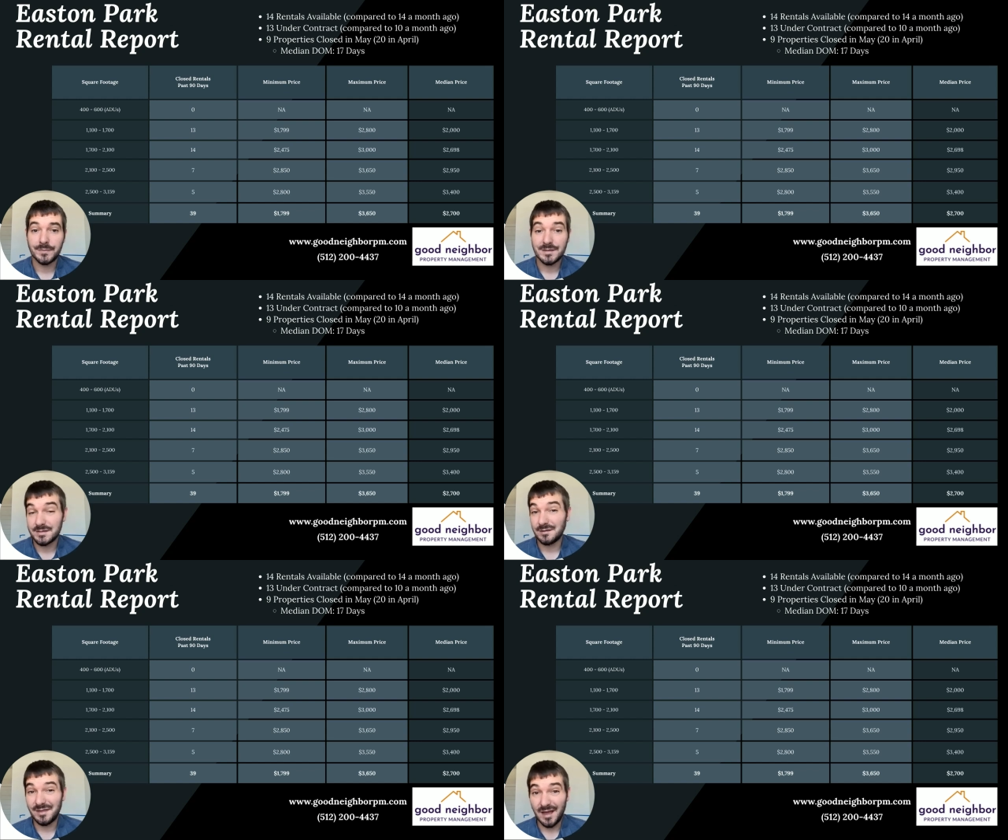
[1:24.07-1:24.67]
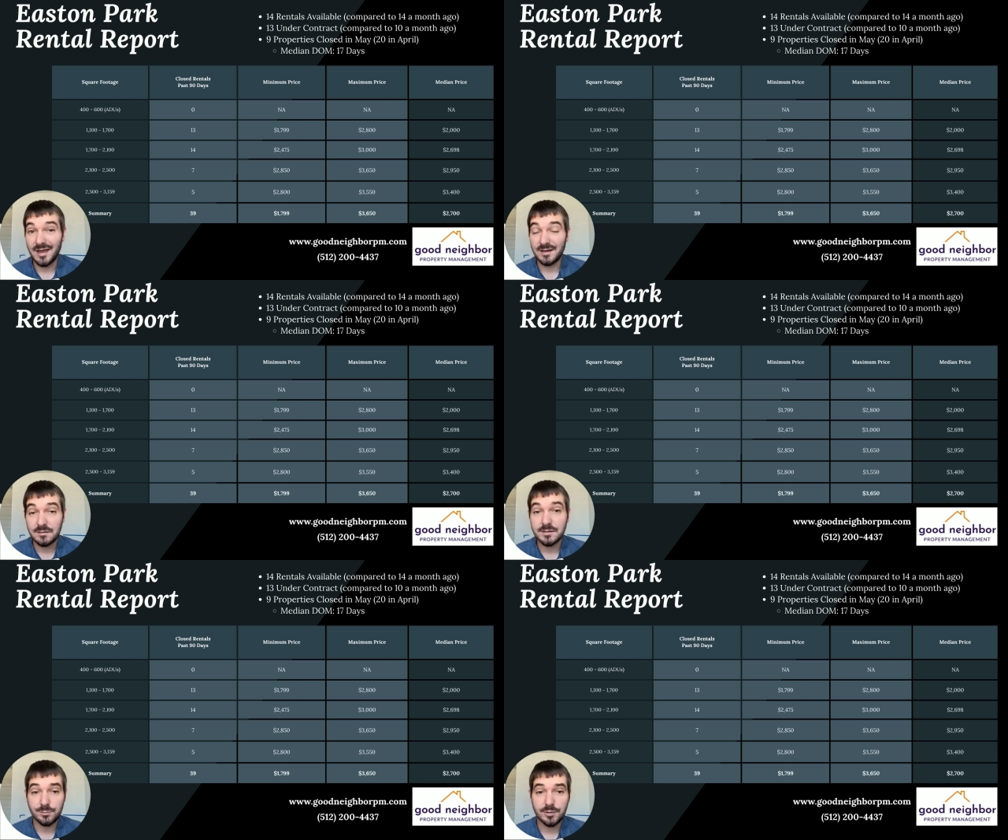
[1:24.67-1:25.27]
Still 9
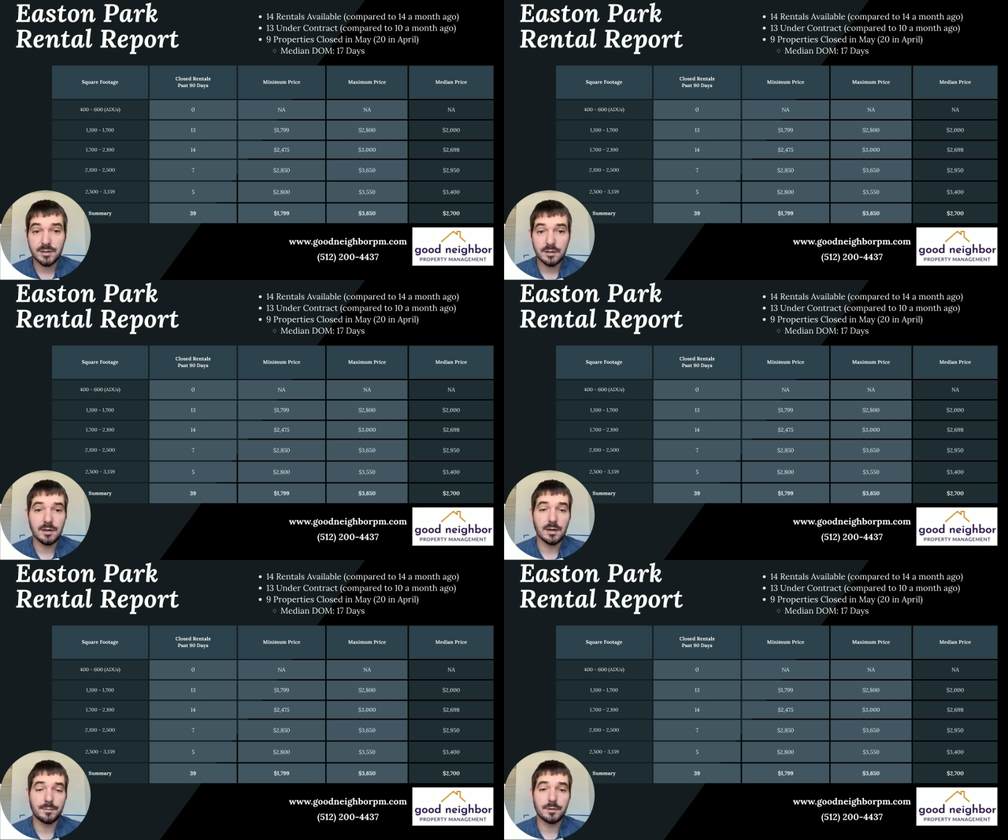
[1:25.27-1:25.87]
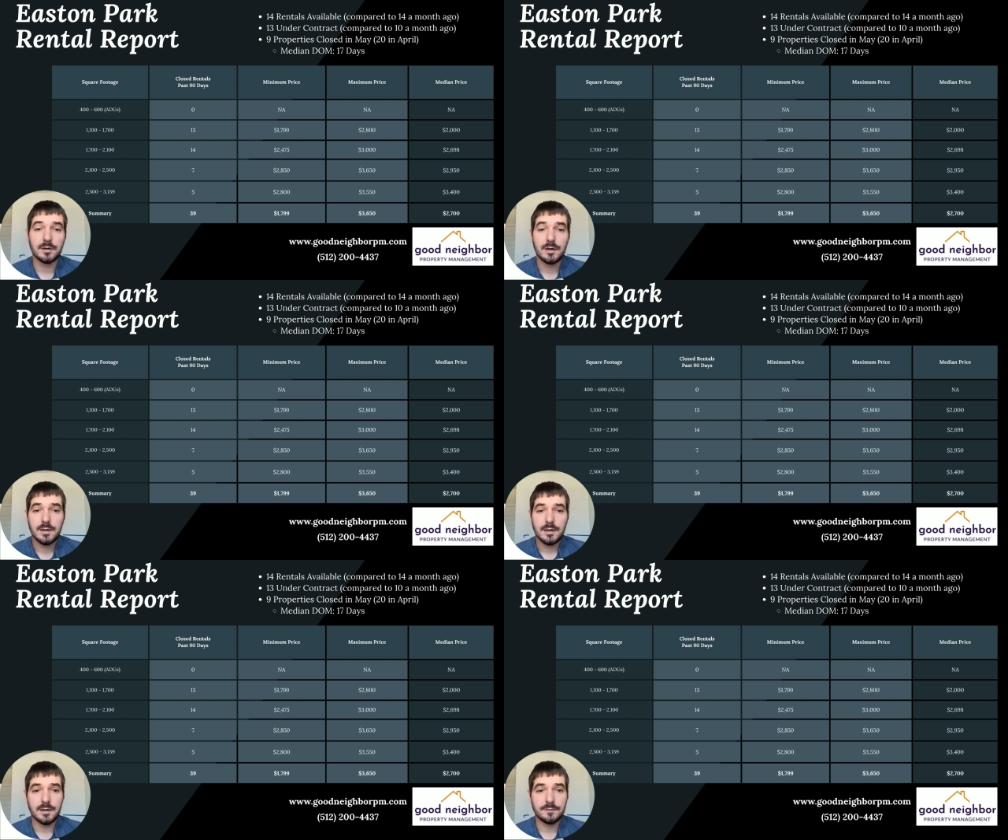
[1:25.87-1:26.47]
is a pretty good number
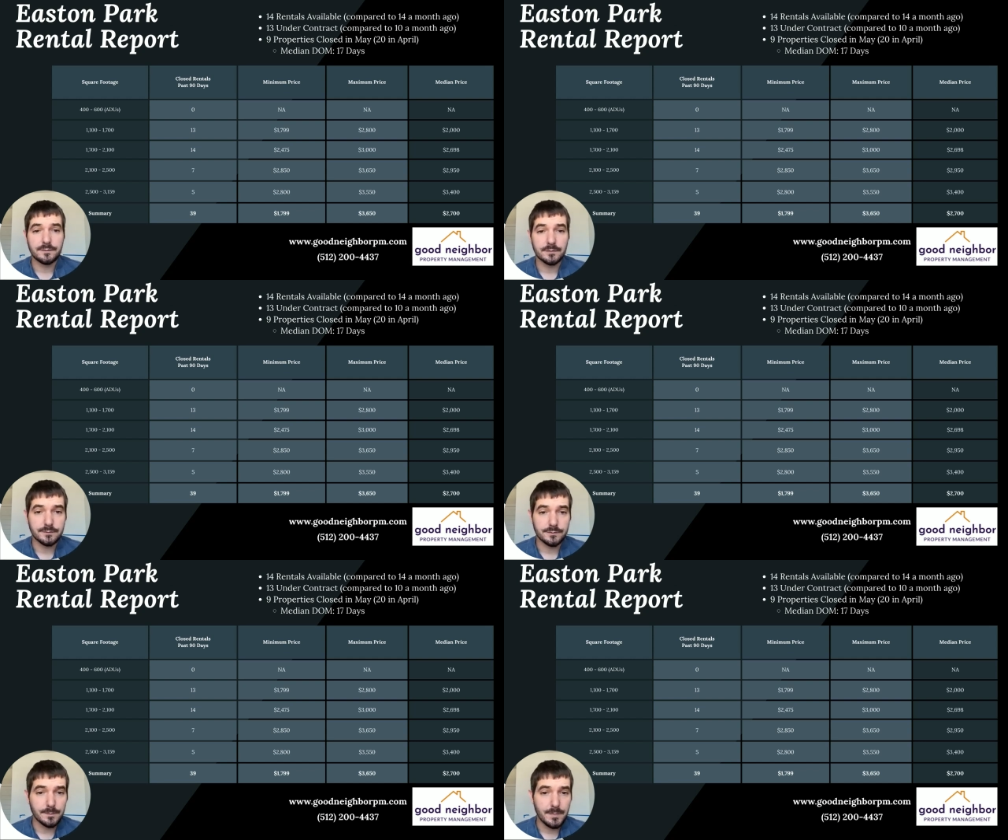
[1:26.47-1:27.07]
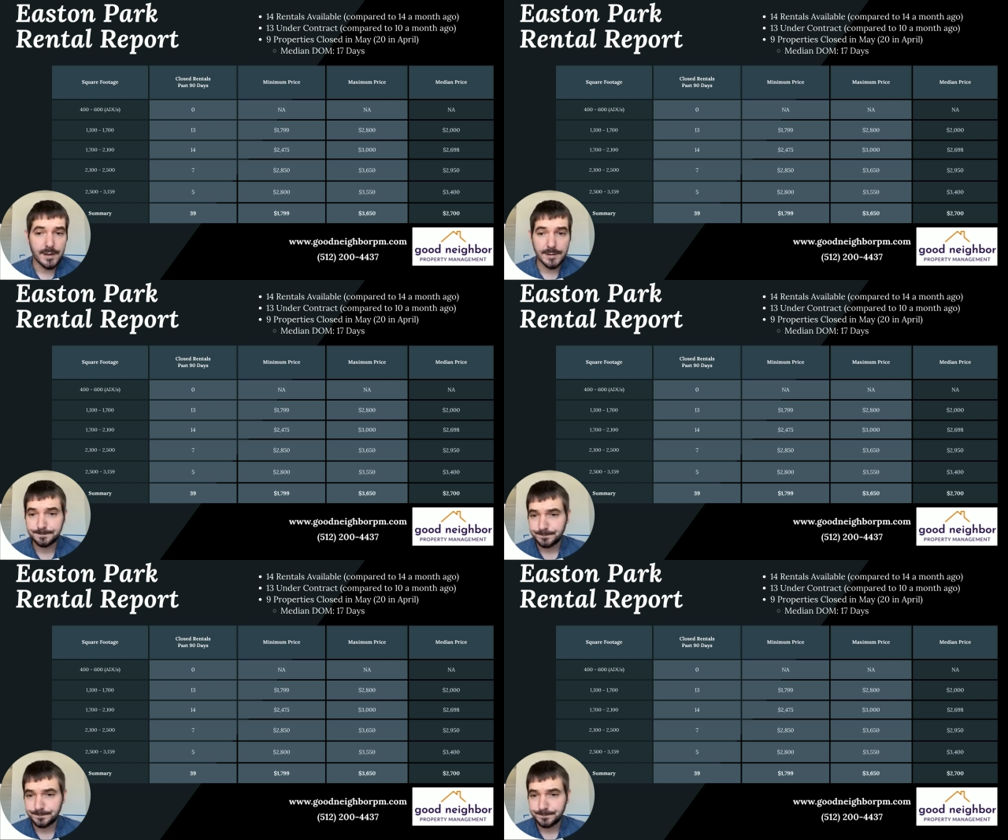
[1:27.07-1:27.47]
for May.